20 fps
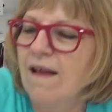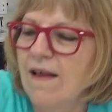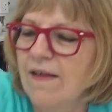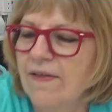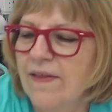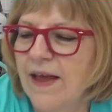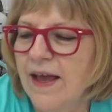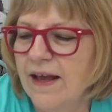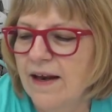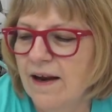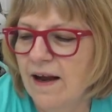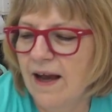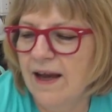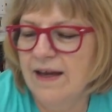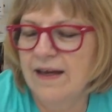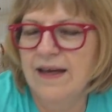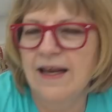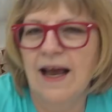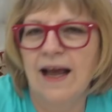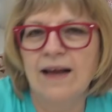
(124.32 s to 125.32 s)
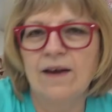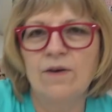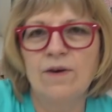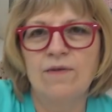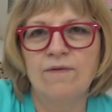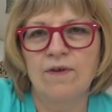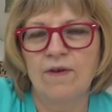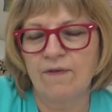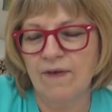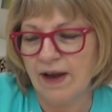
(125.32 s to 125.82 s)
that I need. I don't
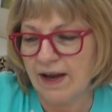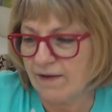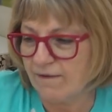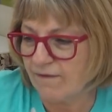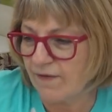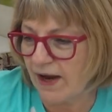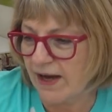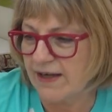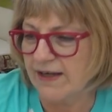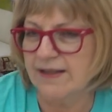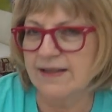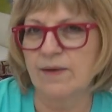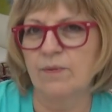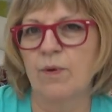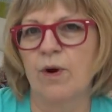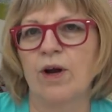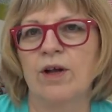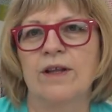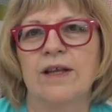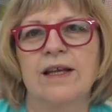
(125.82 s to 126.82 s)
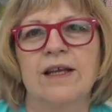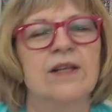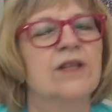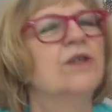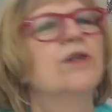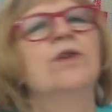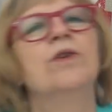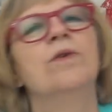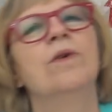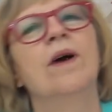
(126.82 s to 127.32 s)
even, if I can find it somewhere, I'll link it
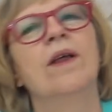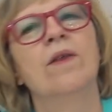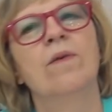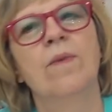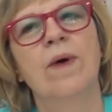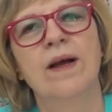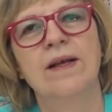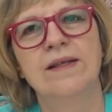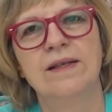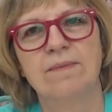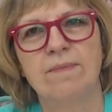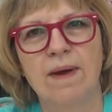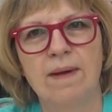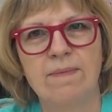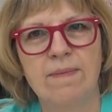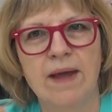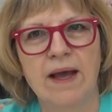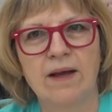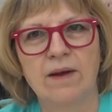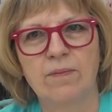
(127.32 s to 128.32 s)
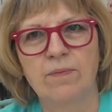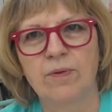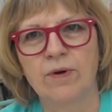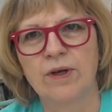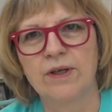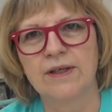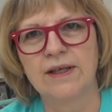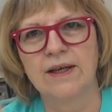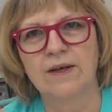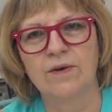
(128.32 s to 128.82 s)
to you. Otherwise, it might be out of
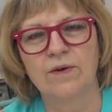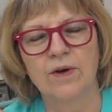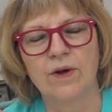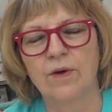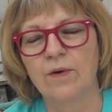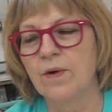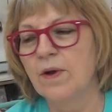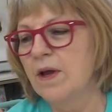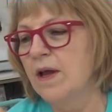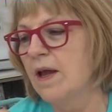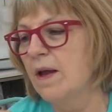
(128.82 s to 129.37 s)
print. I don't know.